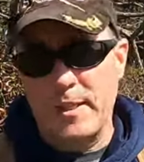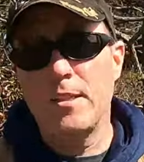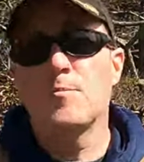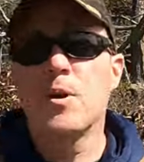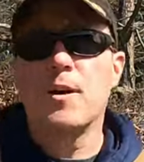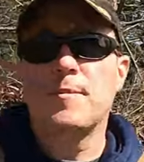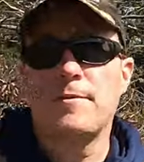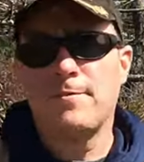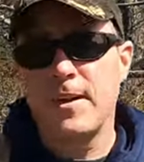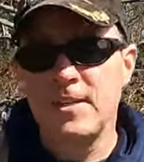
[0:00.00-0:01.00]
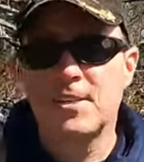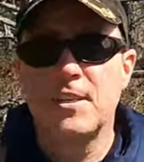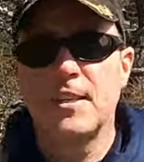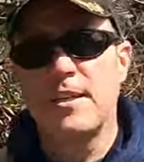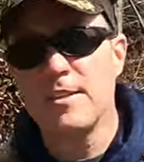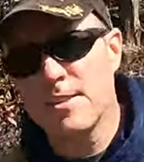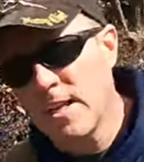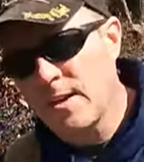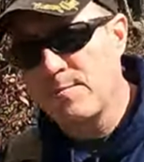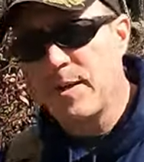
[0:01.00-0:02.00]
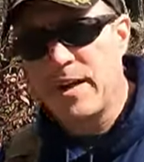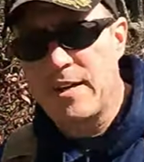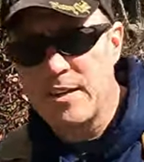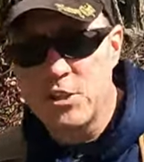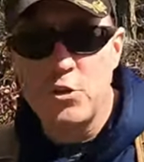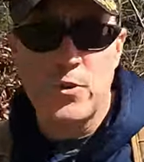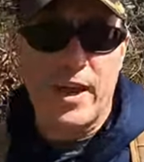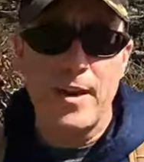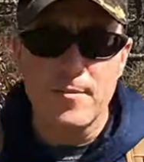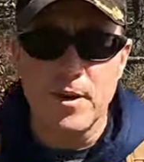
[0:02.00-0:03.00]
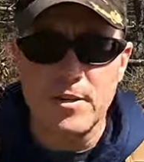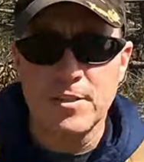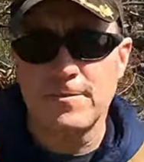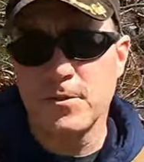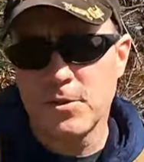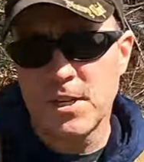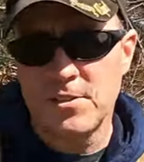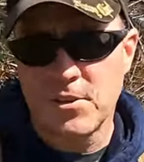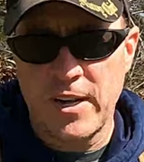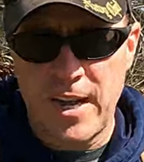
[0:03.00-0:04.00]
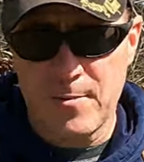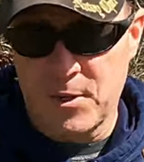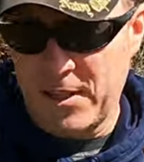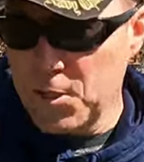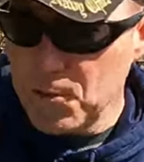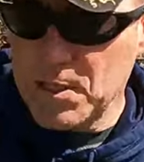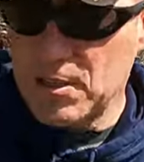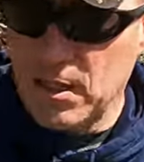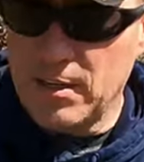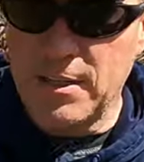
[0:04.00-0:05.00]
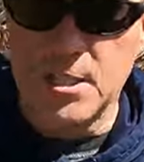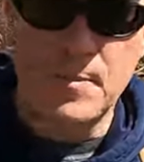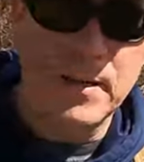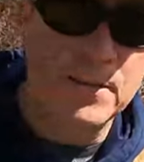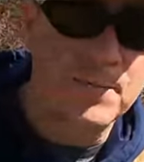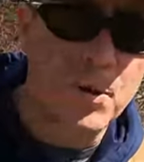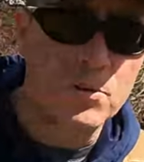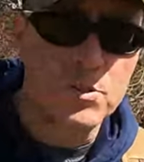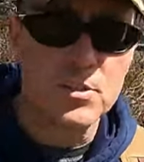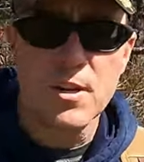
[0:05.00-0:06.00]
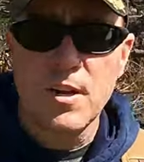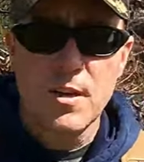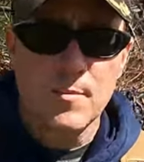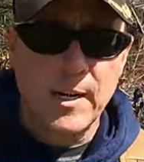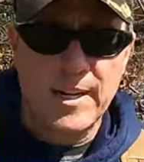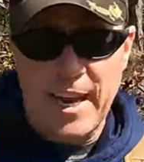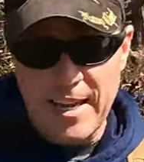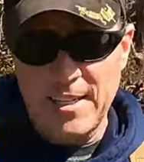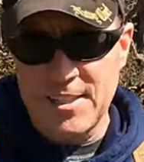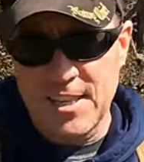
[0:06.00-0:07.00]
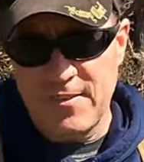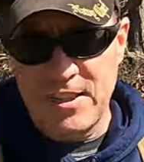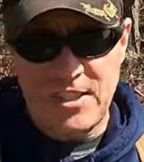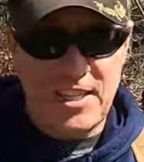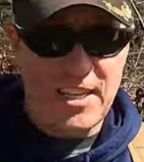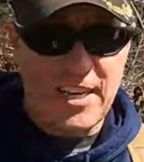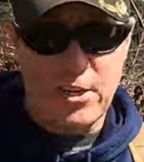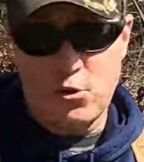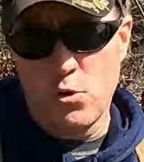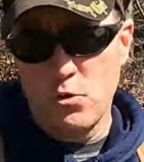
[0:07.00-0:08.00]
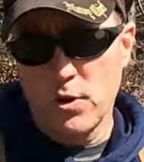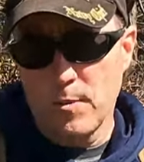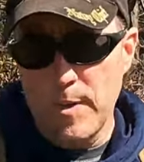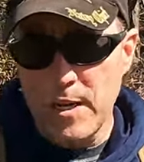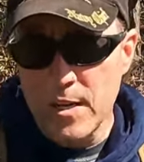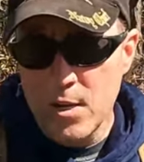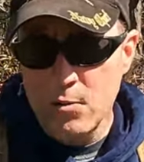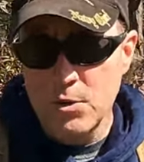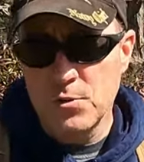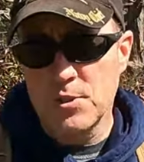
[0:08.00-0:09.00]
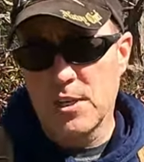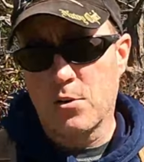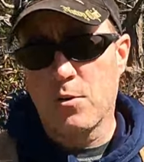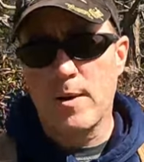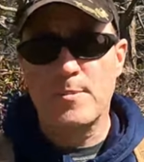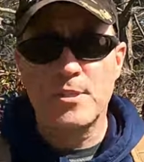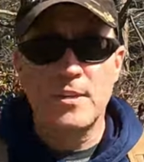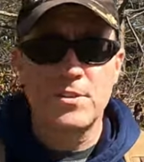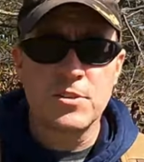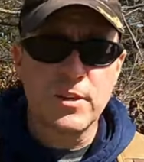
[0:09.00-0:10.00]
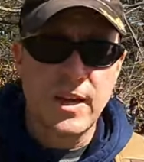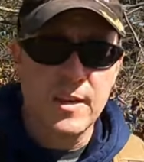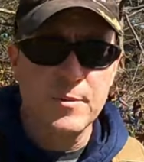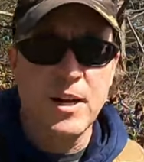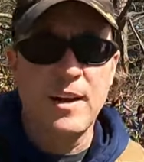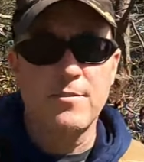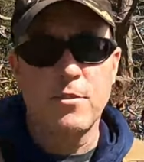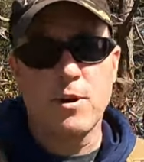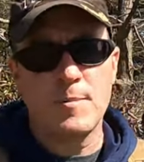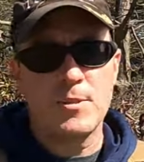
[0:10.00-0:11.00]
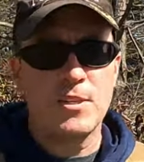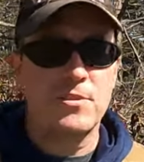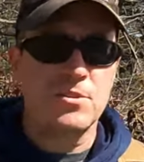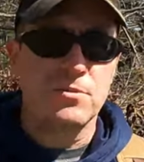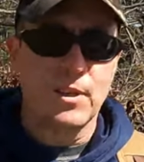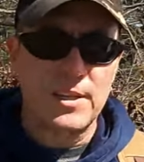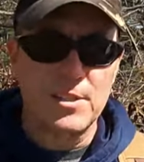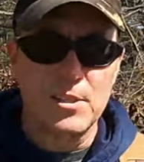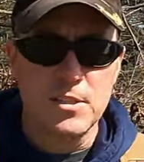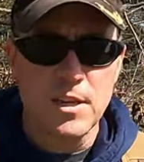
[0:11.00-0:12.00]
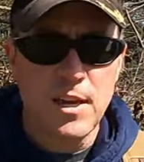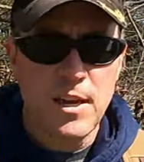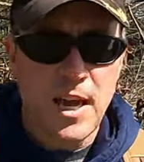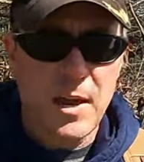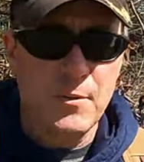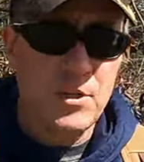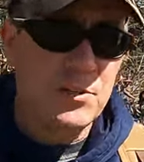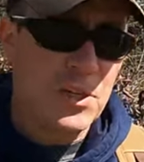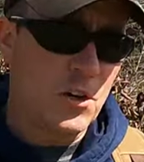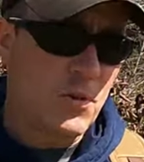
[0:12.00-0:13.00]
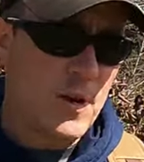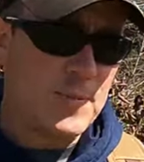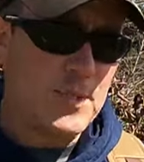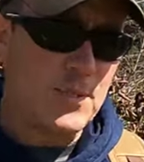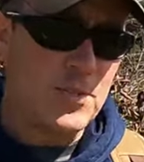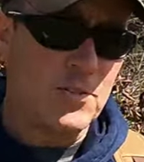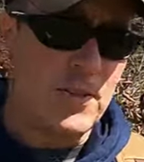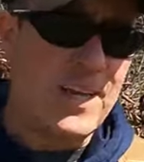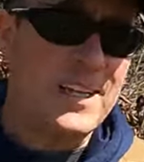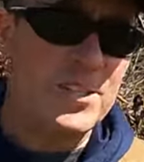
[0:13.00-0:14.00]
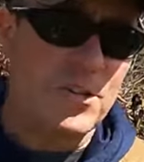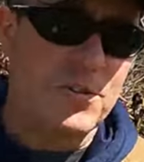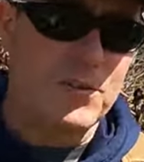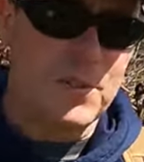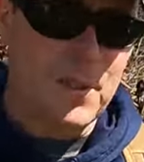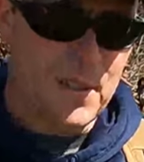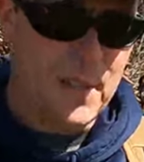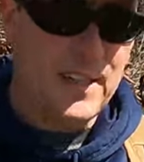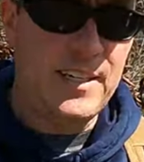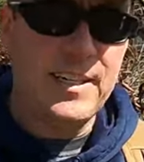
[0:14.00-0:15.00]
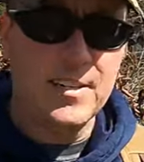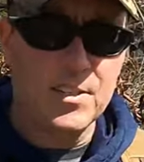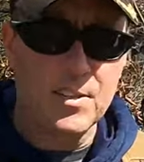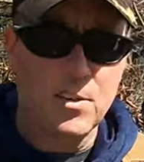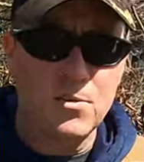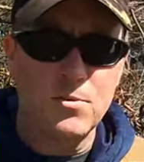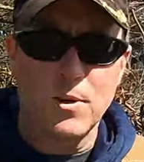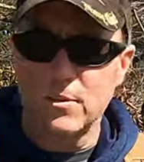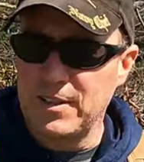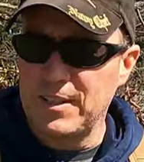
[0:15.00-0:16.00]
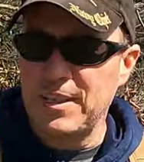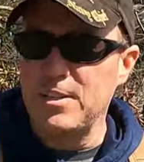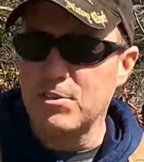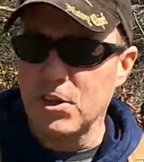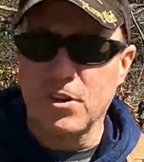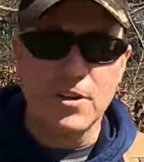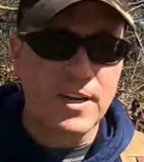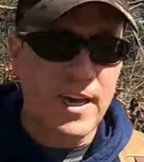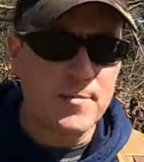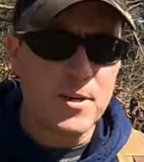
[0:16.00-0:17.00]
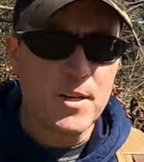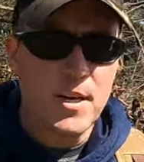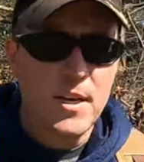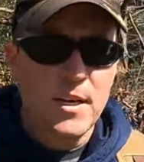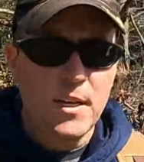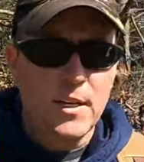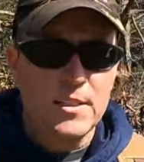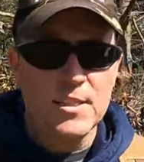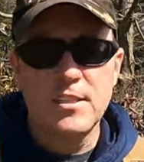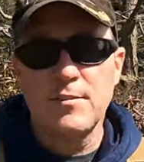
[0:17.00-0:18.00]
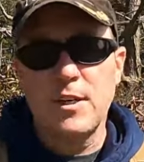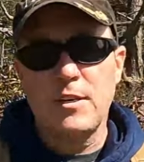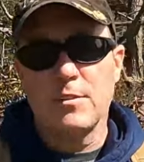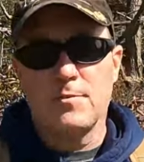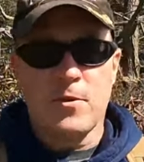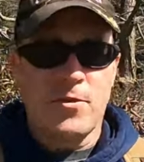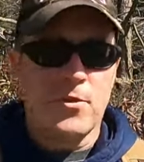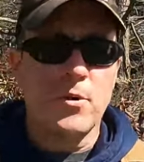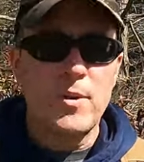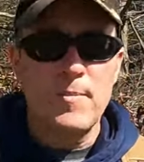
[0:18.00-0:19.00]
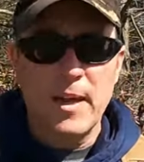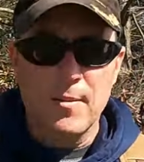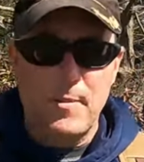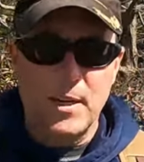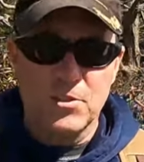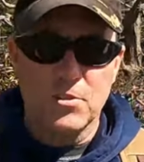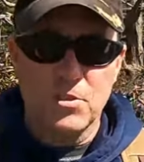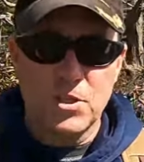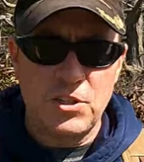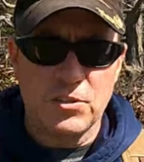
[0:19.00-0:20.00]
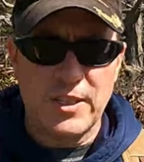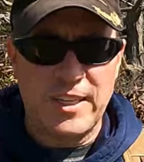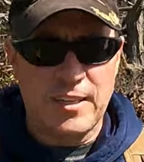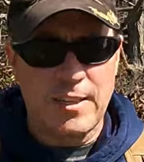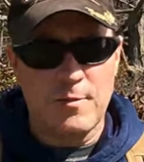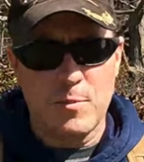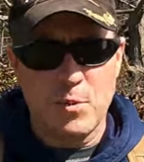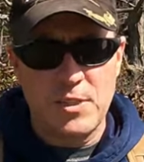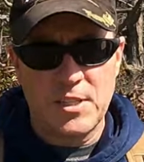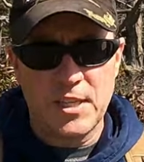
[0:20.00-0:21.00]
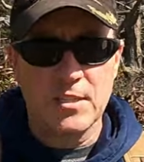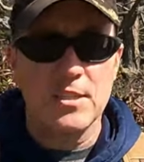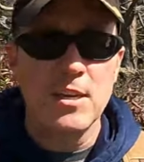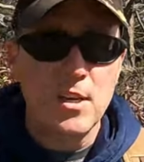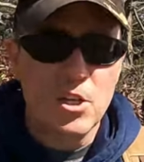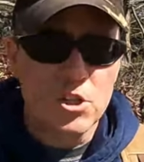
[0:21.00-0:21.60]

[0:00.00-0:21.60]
But the other problem I'm facing is that my new camera is a full sensor camera, and this was an unexpected purchase. My Canon 7D kind of croaked on me, which was a crop sensor camera. I have crop sensor lenses, and when you use a crop sensor lens on the EOS R camera, instead of getting the full 30 megapixels, you only get 11.6.